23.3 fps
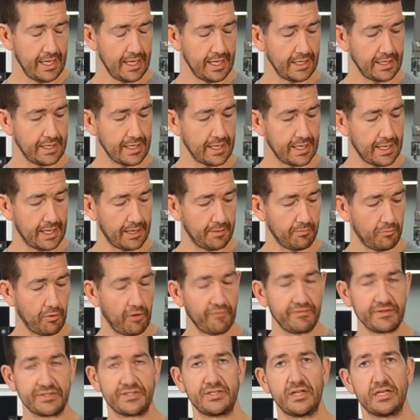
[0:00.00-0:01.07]
And
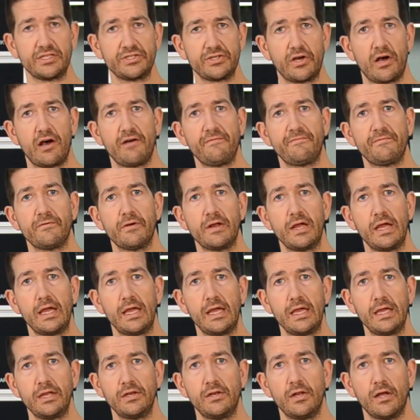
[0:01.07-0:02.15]
Rofis does offer
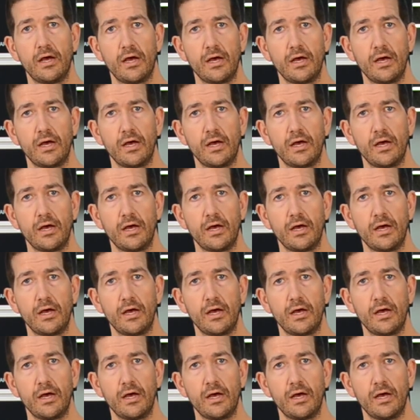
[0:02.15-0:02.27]
a